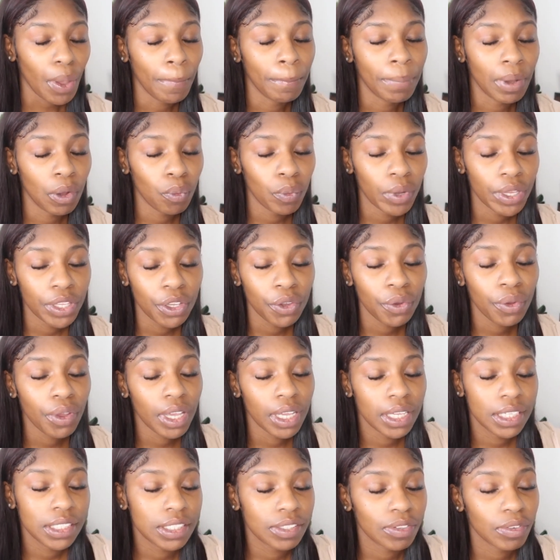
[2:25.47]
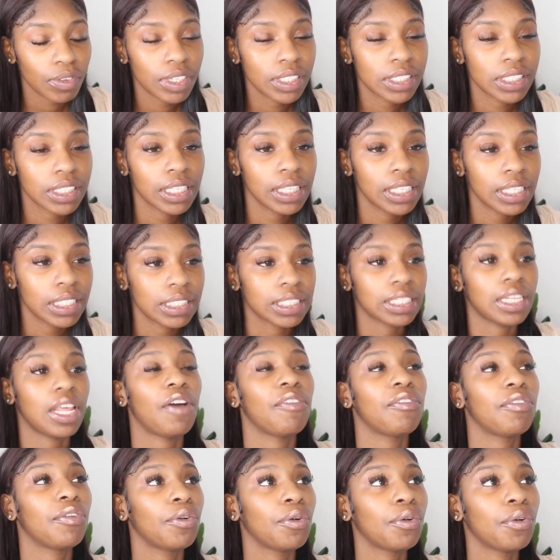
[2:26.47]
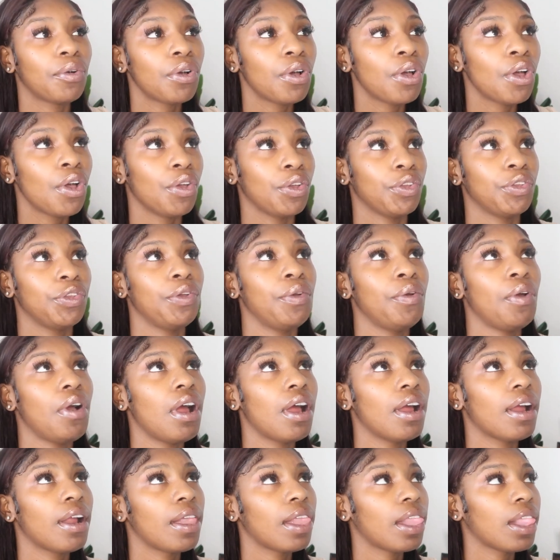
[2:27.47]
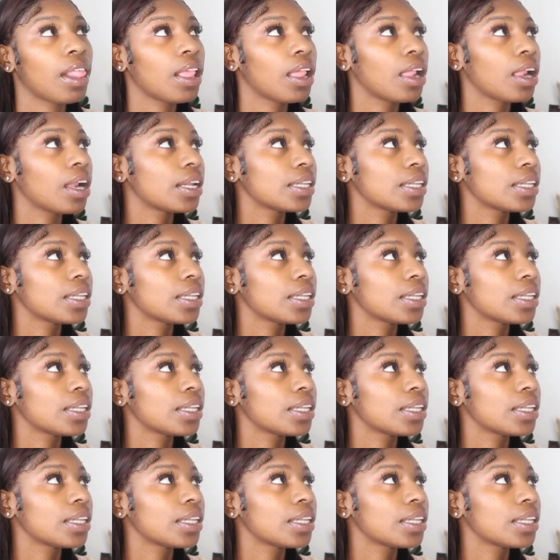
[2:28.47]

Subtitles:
But when you enter into this level, you are